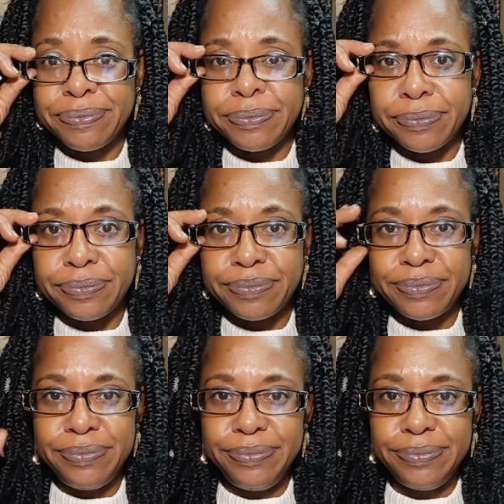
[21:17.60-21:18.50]

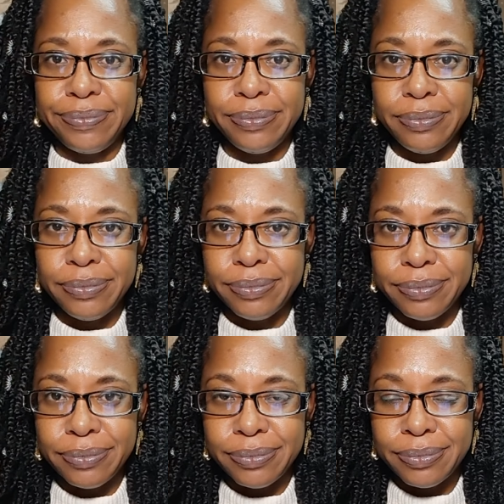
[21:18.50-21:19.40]

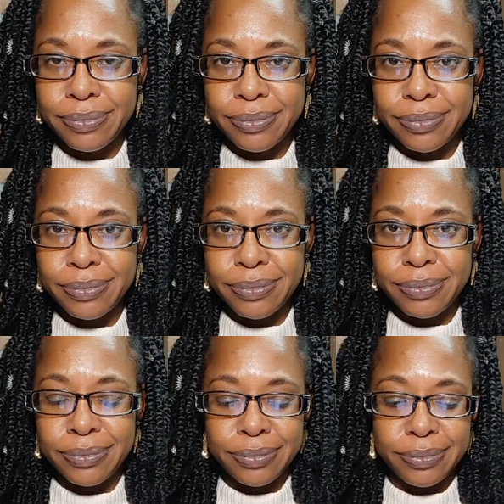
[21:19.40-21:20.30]

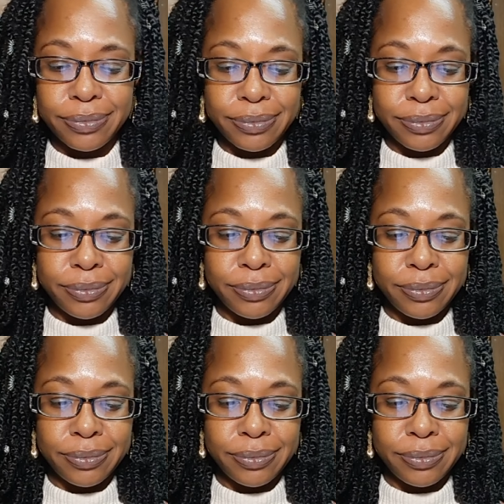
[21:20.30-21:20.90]
(silence)